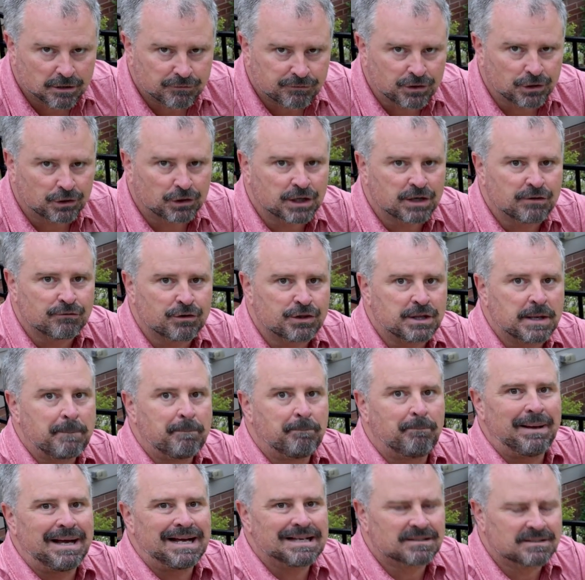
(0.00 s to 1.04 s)
if you're looking for the
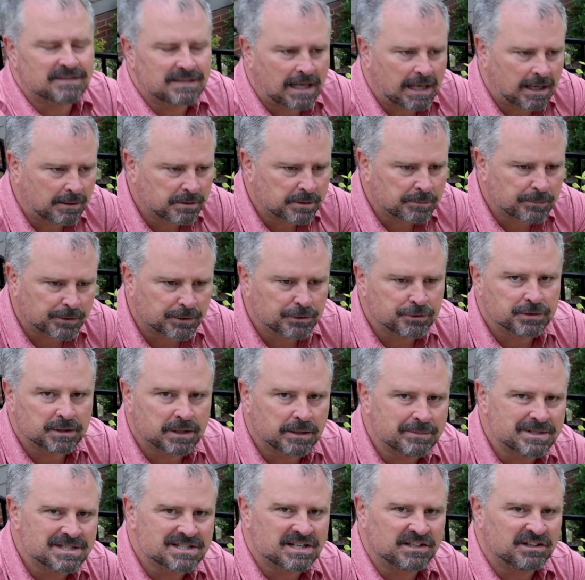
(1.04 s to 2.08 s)
best time to prune
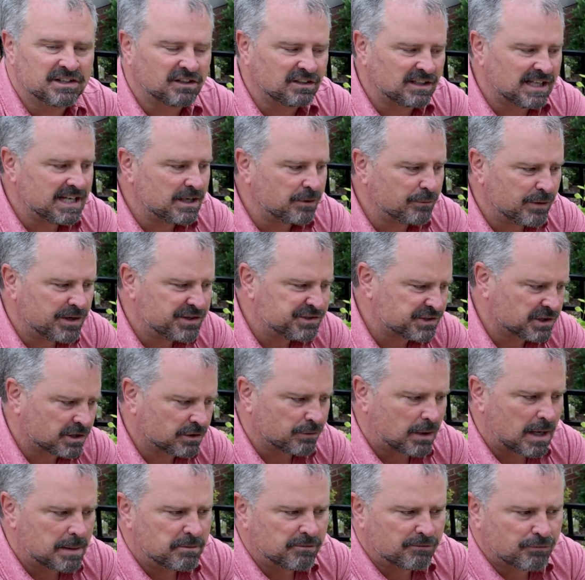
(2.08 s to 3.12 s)
them, is in the late winter,
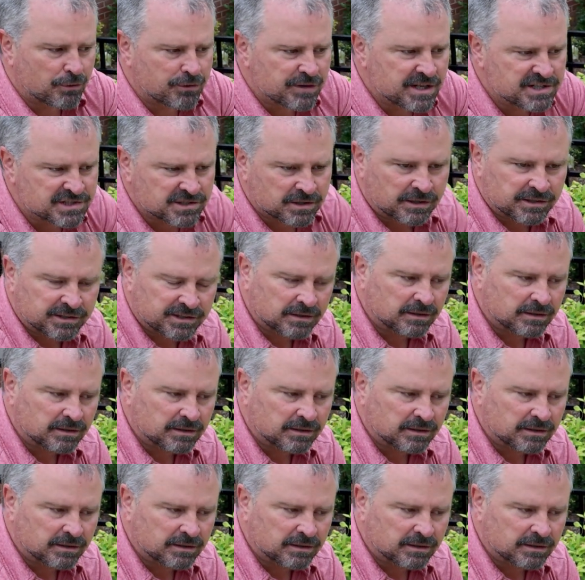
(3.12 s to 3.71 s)
right before they start